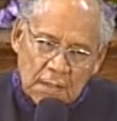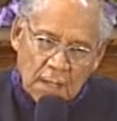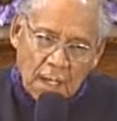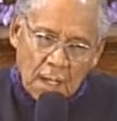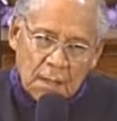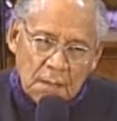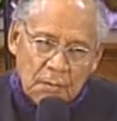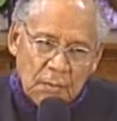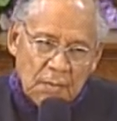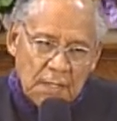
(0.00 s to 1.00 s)
Hallelujah.
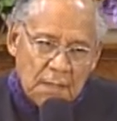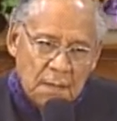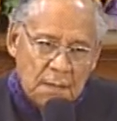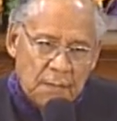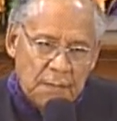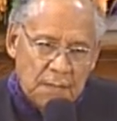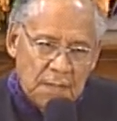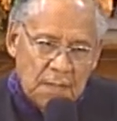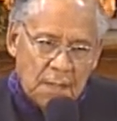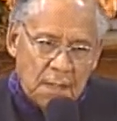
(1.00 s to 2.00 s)
Hallelujah.
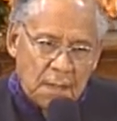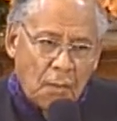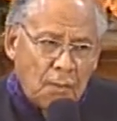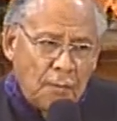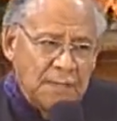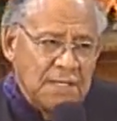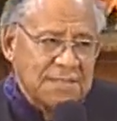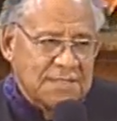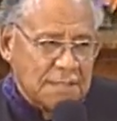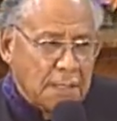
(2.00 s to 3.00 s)
And all
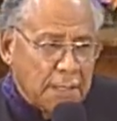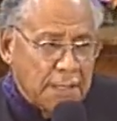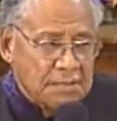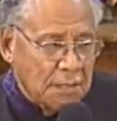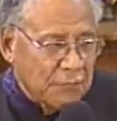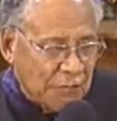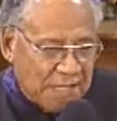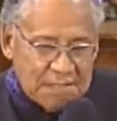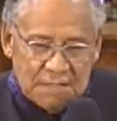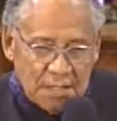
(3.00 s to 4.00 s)
these things are
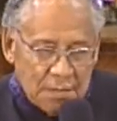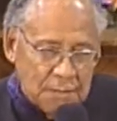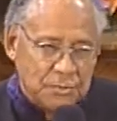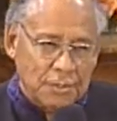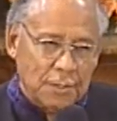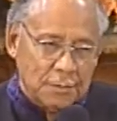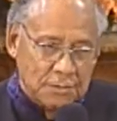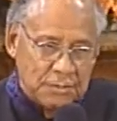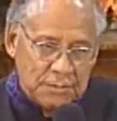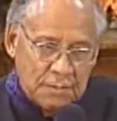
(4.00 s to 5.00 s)
facing the
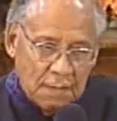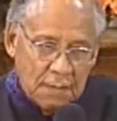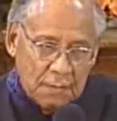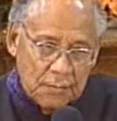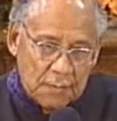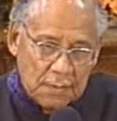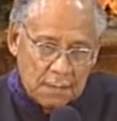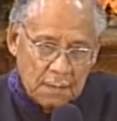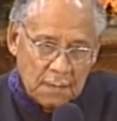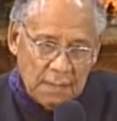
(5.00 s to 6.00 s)
church. Hallelujah.
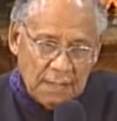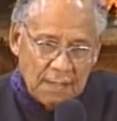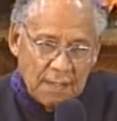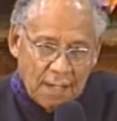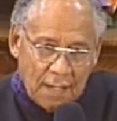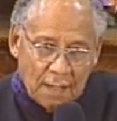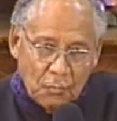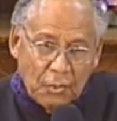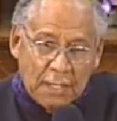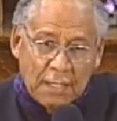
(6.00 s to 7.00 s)

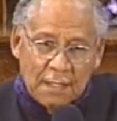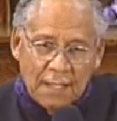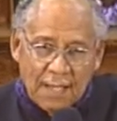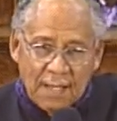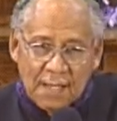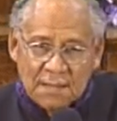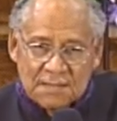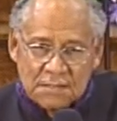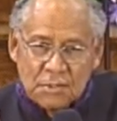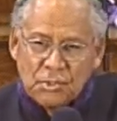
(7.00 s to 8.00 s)
And we,
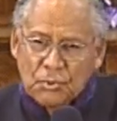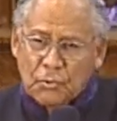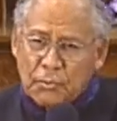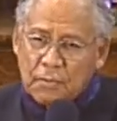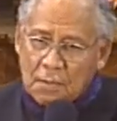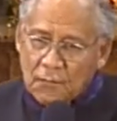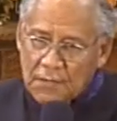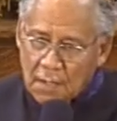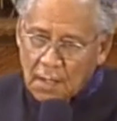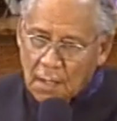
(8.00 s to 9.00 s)
as the children of
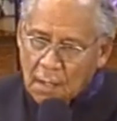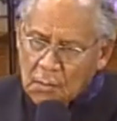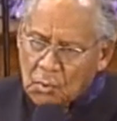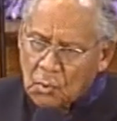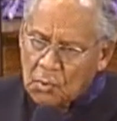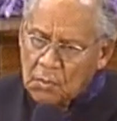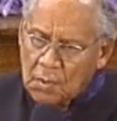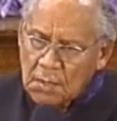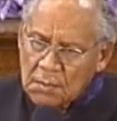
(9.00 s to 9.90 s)
God who